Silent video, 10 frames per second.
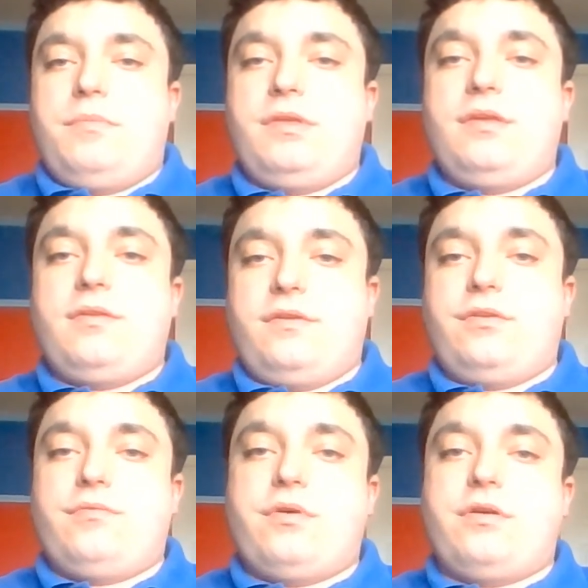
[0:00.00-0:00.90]
But then
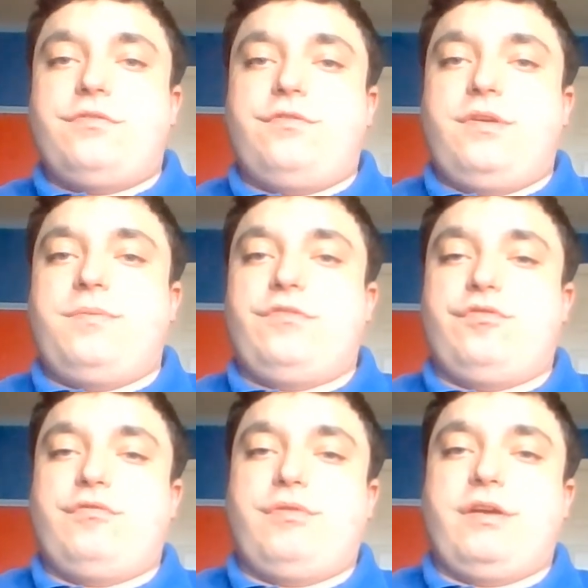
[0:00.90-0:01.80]
again, a lot of Sony
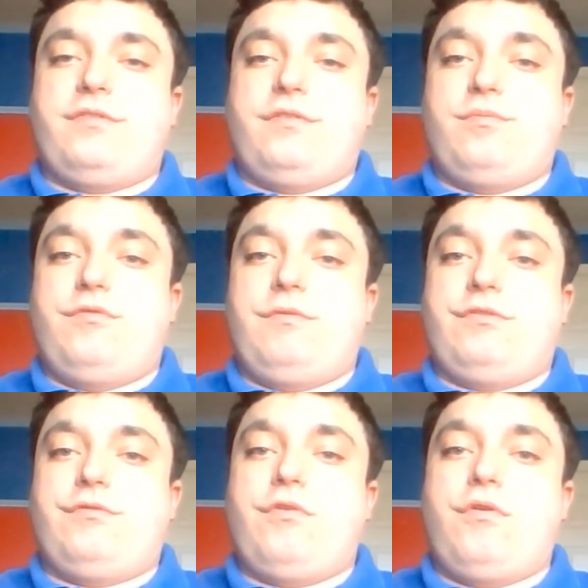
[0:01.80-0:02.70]
Pictures Crisis
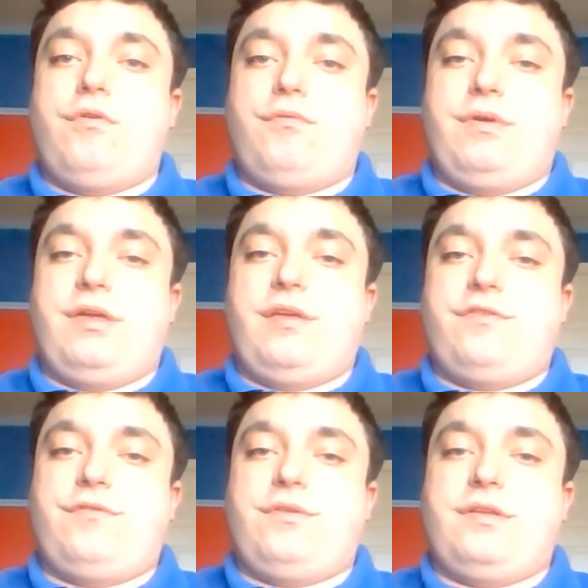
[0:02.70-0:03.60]
movies are all
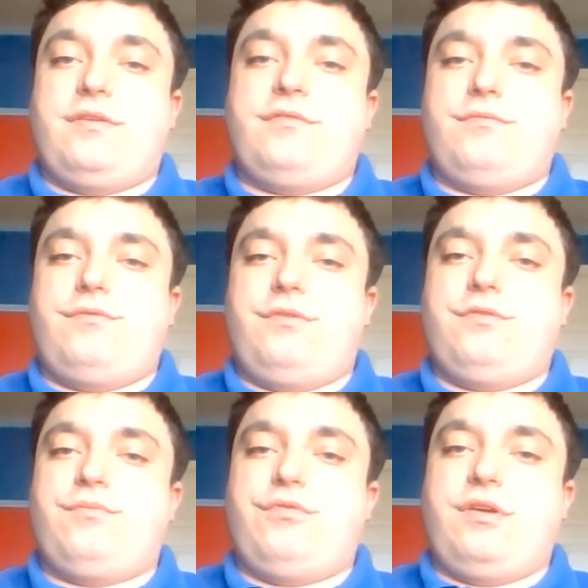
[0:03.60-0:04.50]
rated, so that doesn't really
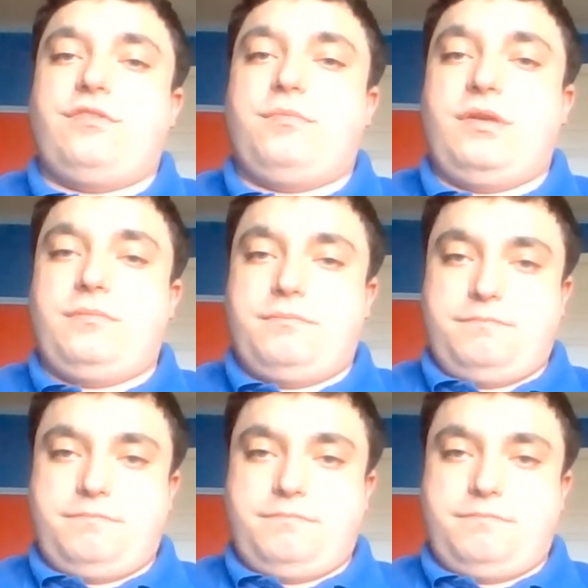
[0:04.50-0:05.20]
surprise me.